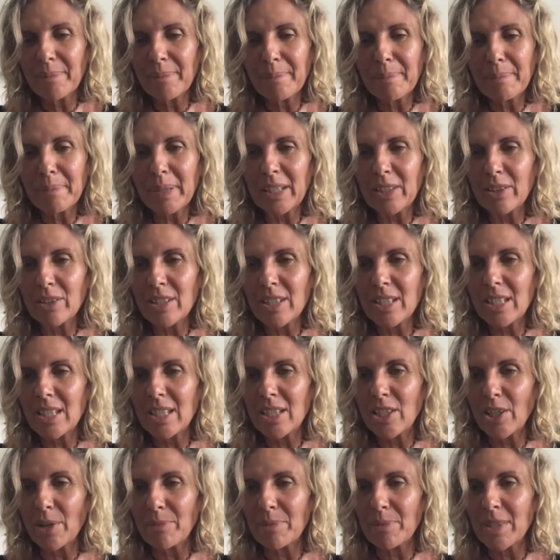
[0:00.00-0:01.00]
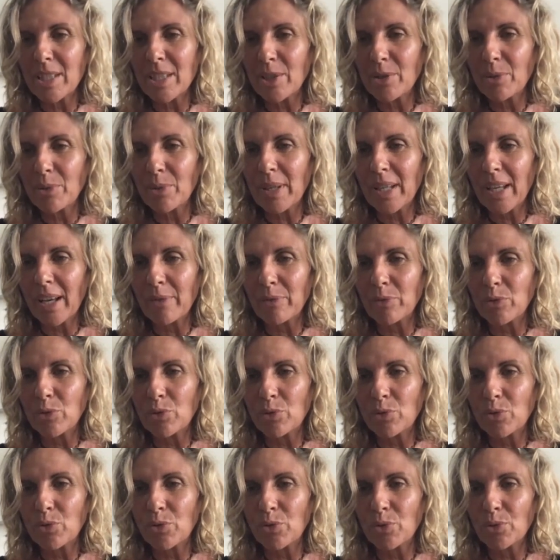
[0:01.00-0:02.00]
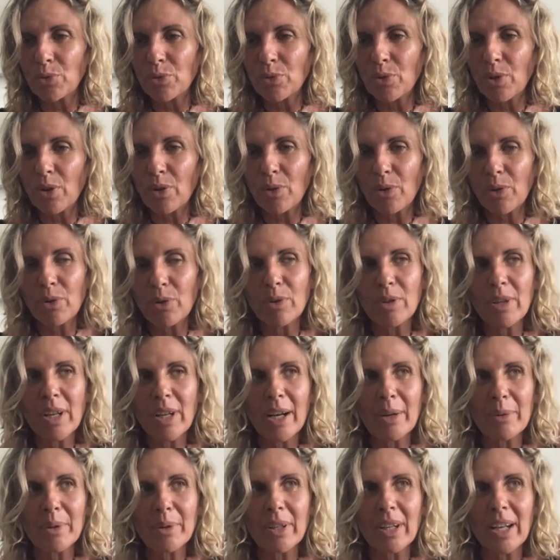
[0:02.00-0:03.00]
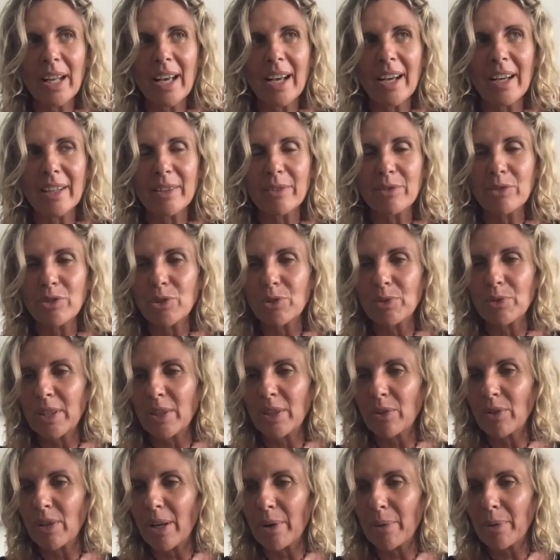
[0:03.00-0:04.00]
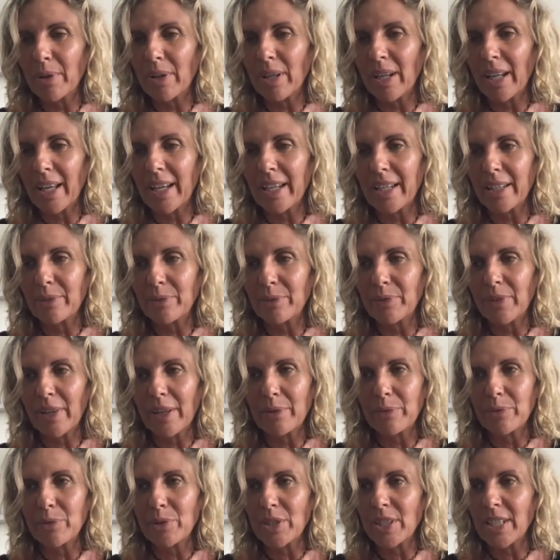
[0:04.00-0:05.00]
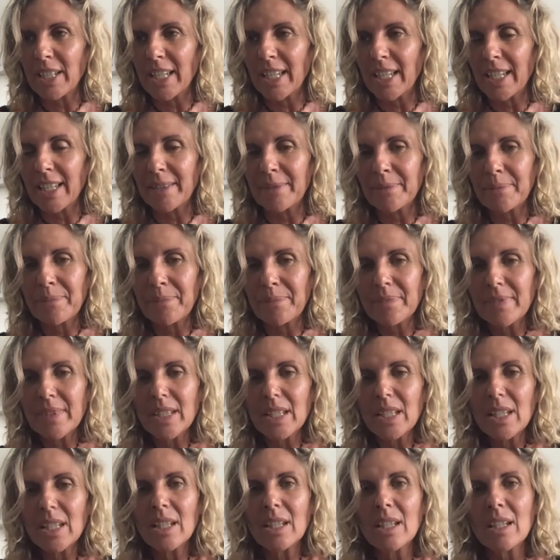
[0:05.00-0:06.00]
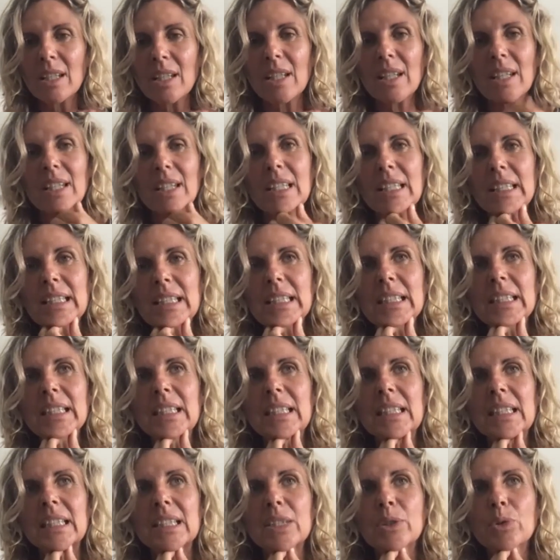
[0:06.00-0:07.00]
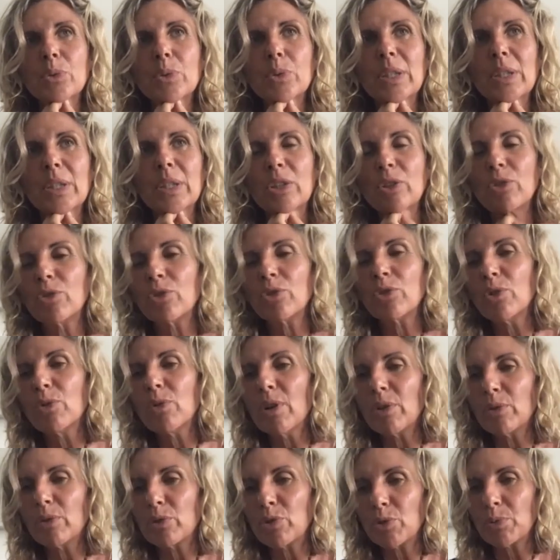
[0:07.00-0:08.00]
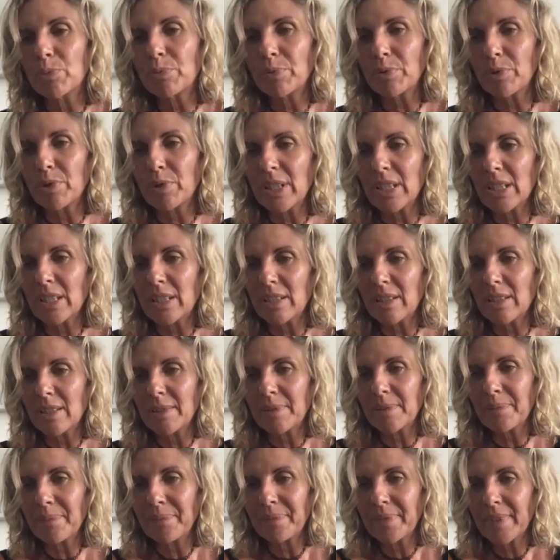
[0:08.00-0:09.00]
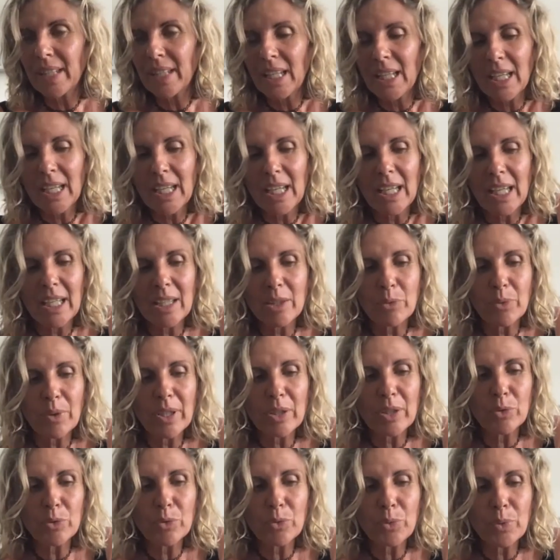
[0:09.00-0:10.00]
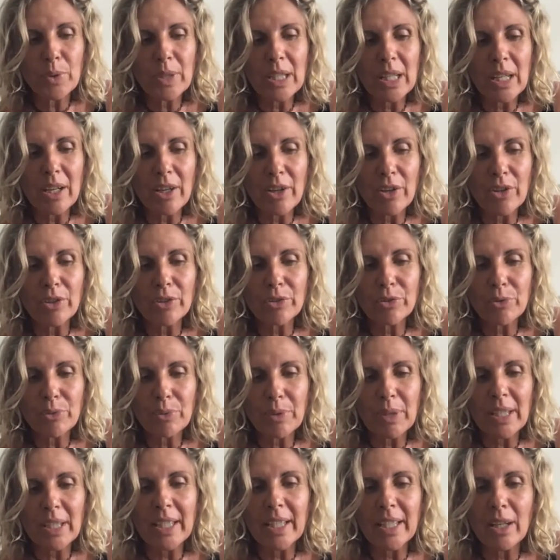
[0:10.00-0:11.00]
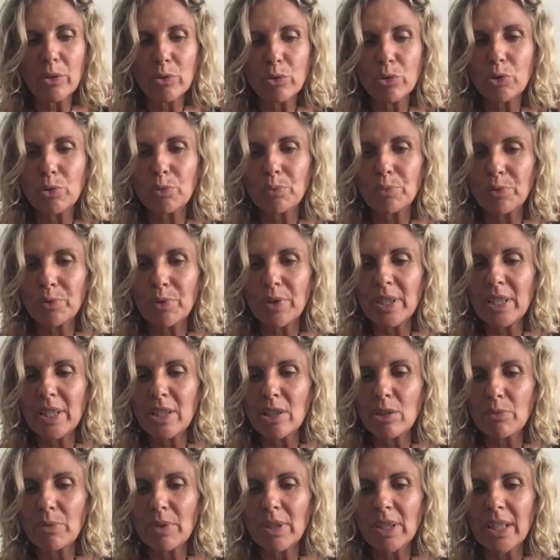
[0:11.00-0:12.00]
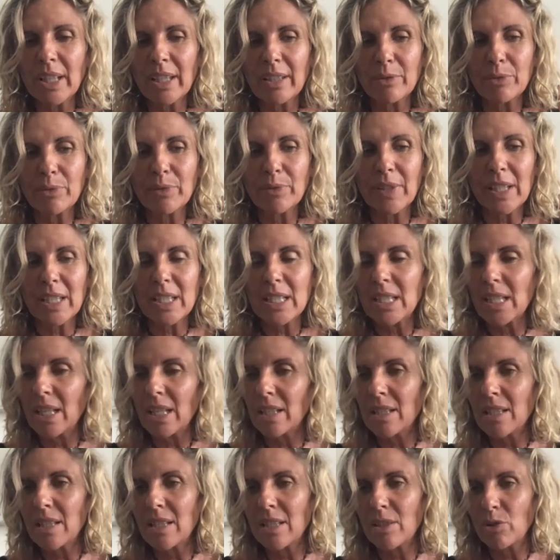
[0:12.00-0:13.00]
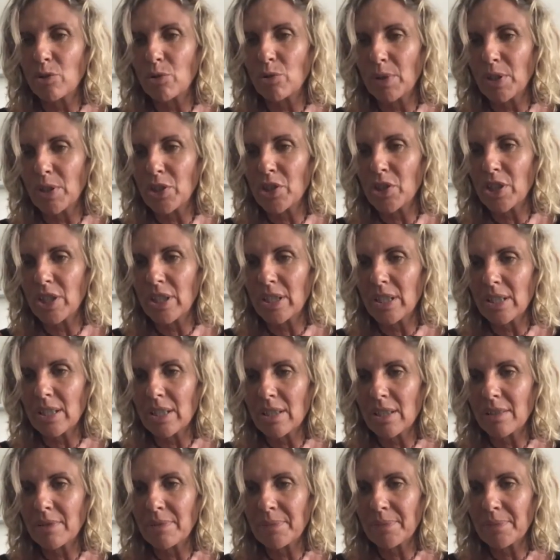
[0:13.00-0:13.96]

because it's something we have to do all our life, during all our life, every day. And we don't know how to breathe. And when we learn really how to breathe, we can face any situations.